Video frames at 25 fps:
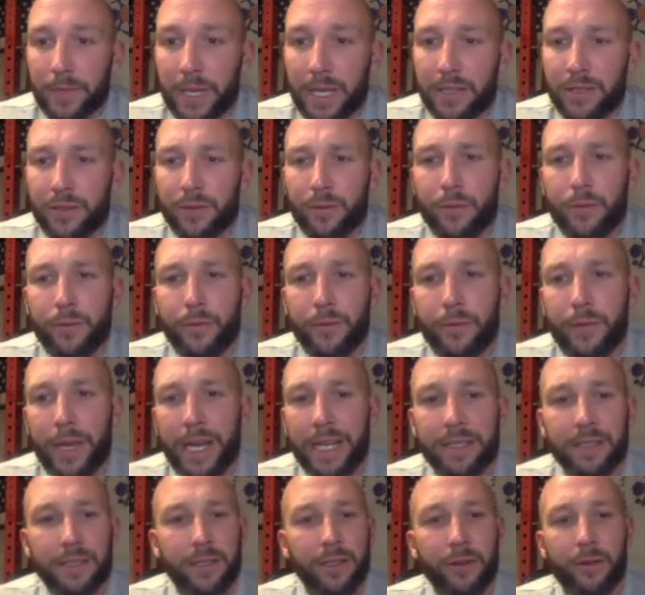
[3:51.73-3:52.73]
And so
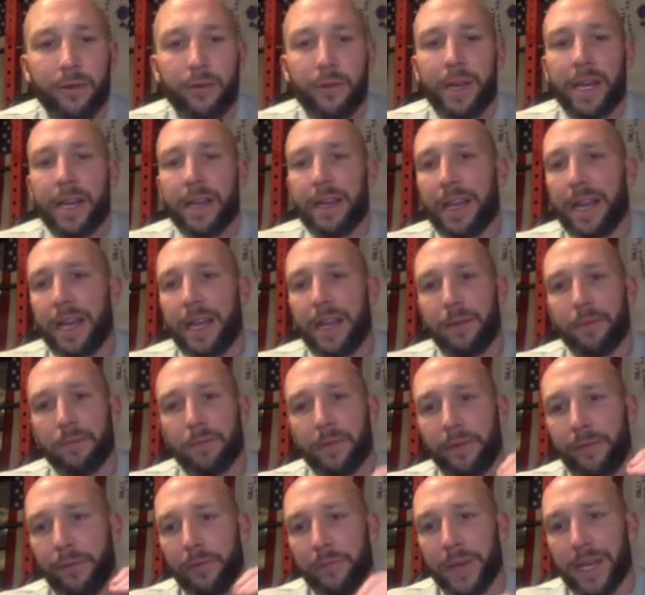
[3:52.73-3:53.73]
that's, that, hey,
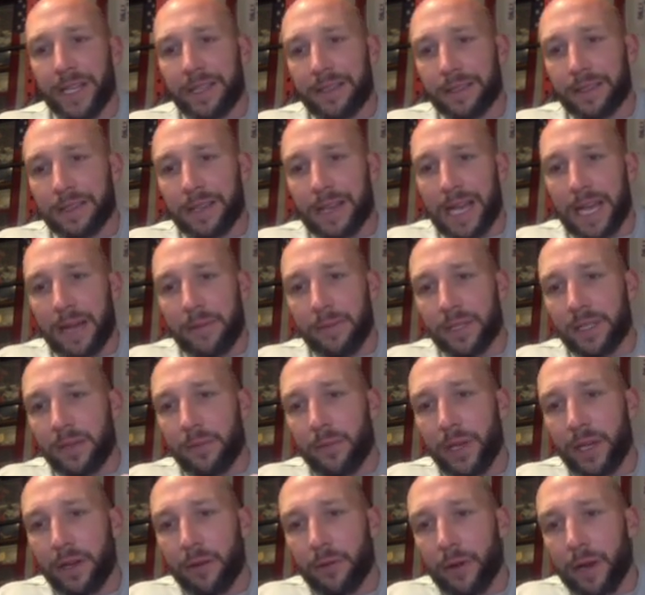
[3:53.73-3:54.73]
if we make this a habit to
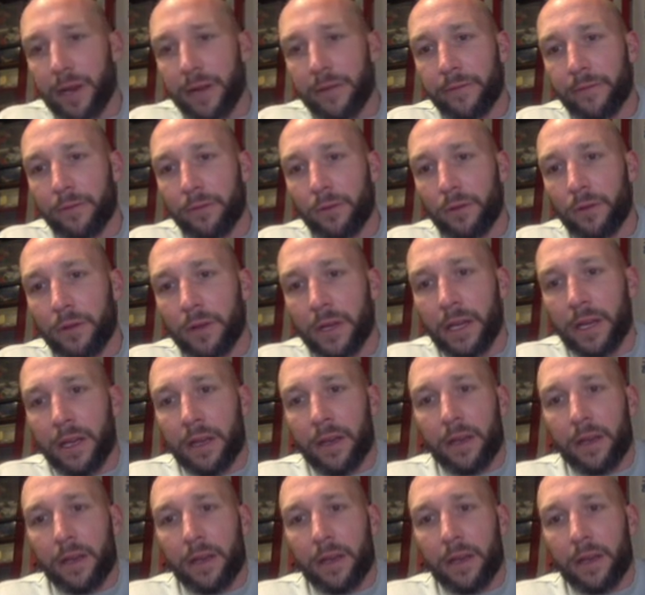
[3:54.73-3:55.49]
be grateful,